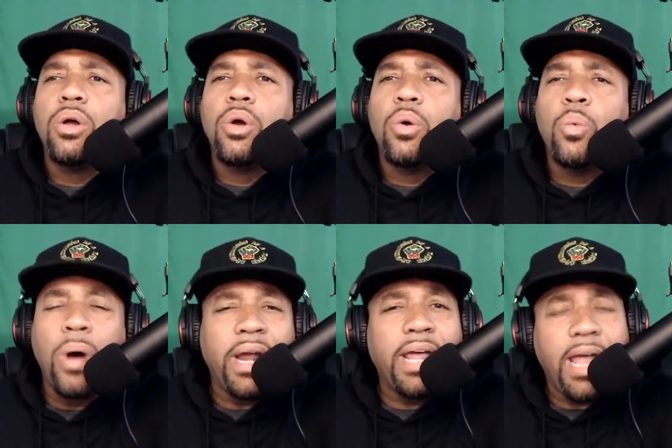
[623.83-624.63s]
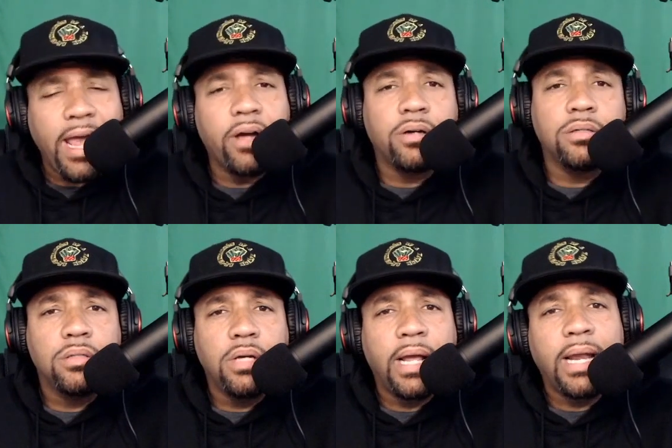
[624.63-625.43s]
why the hell
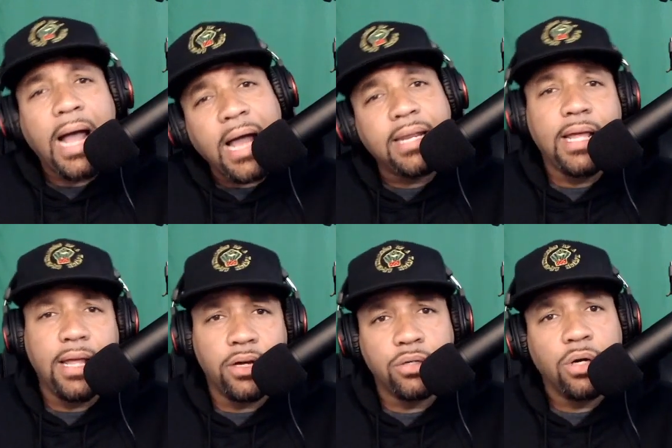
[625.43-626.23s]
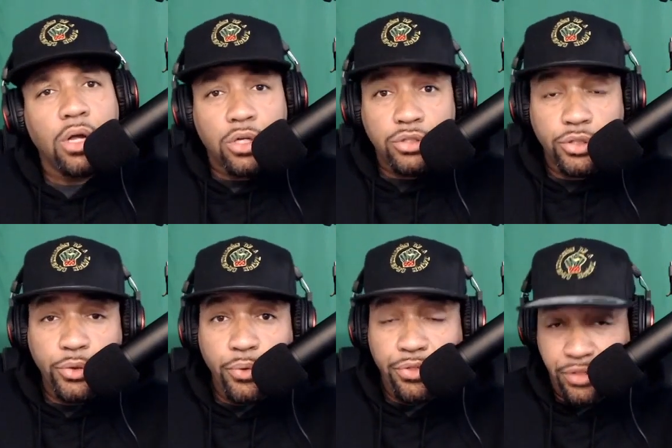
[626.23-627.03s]
and how the hell do
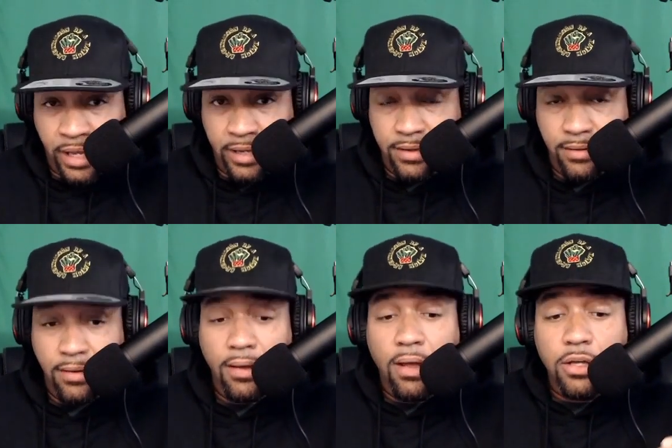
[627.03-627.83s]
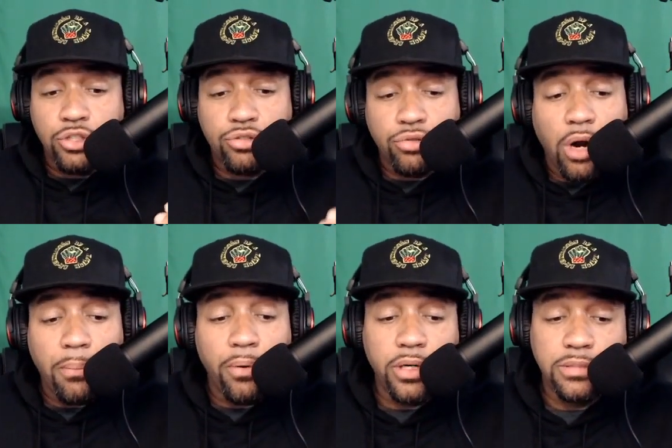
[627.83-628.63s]
you think
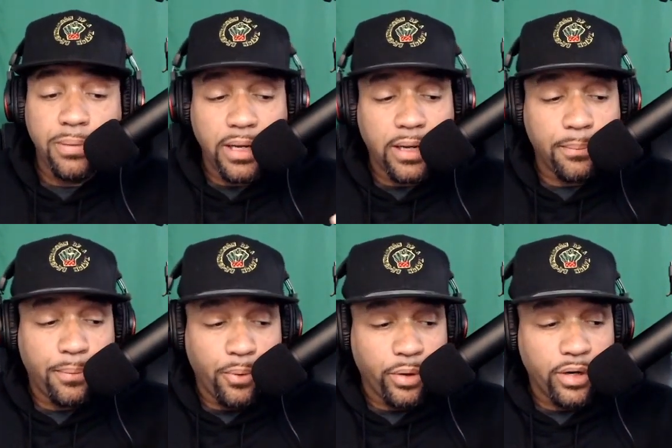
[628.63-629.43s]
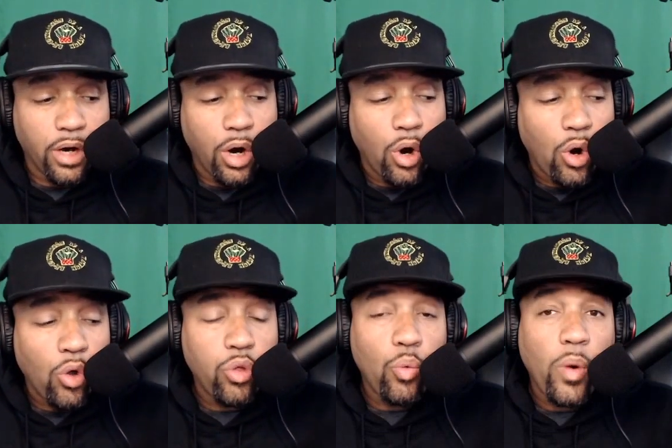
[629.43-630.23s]
strawberries being imported all
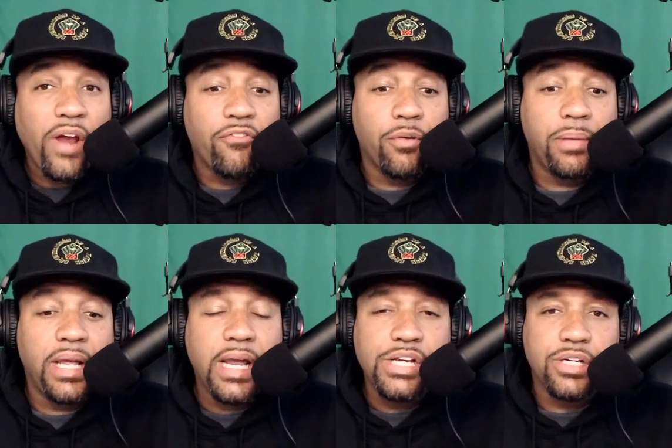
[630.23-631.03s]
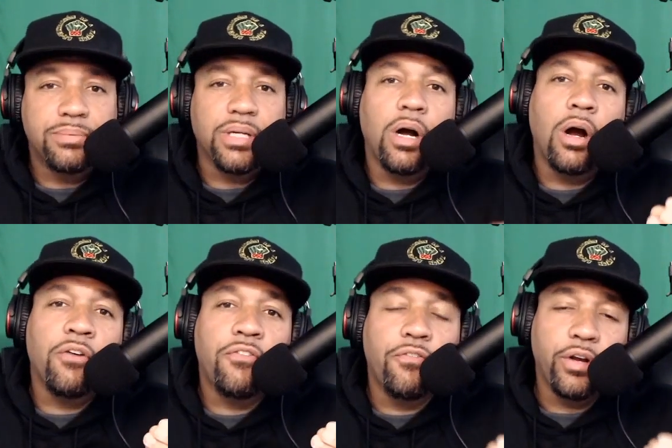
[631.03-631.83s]
the way from Egypt are
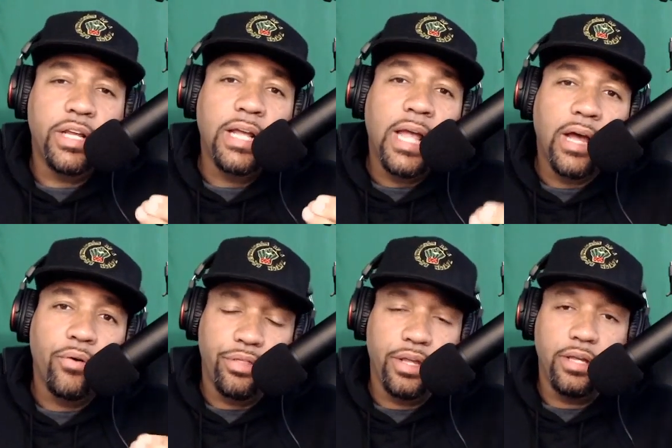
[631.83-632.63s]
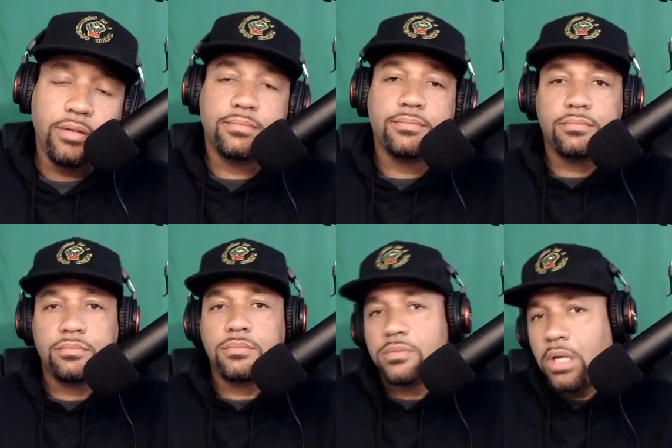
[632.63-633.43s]
freaking healthy?
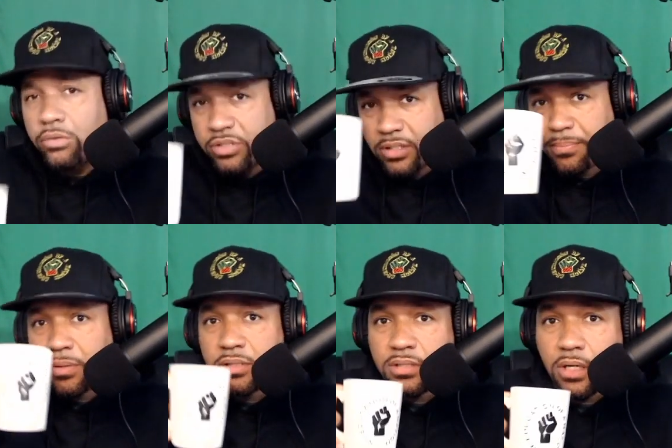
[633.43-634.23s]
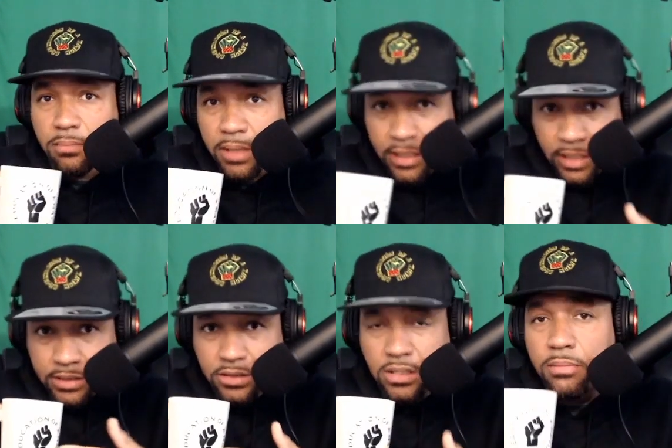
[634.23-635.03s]
I'm going to sip on this cup, like this
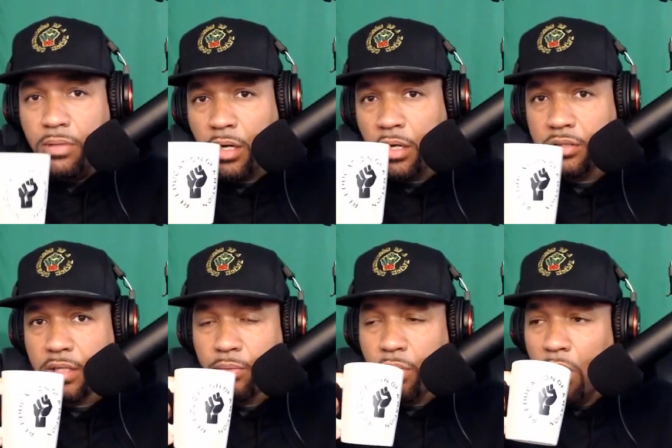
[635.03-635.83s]
cup. Call us, get one.